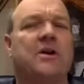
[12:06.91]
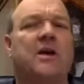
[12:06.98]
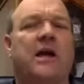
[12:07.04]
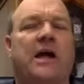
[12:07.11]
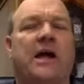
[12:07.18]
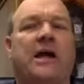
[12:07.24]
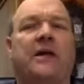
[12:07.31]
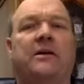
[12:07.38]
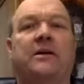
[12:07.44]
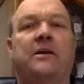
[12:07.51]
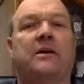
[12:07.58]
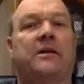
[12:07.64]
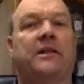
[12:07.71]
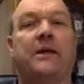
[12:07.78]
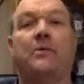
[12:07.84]
and
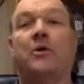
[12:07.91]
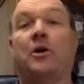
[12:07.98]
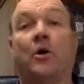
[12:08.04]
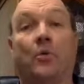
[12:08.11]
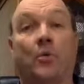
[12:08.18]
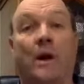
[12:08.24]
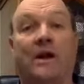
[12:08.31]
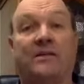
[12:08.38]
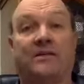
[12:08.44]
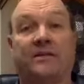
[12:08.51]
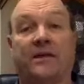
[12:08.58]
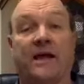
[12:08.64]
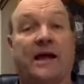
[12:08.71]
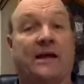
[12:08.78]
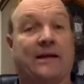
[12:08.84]
they will go right to
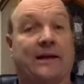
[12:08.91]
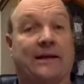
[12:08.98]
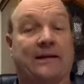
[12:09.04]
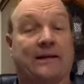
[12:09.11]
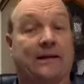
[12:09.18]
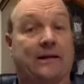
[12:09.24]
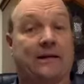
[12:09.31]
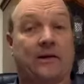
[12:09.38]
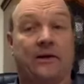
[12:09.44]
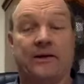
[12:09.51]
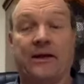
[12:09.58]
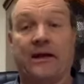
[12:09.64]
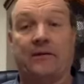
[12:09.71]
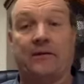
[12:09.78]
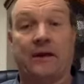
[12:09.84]
that and click on
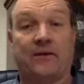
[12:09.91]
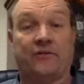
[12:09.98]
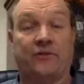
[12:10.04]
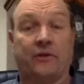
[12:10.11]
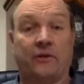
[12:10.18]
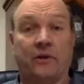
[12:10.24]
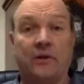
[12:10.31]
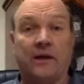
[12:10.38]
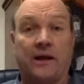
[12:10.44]
that rascal,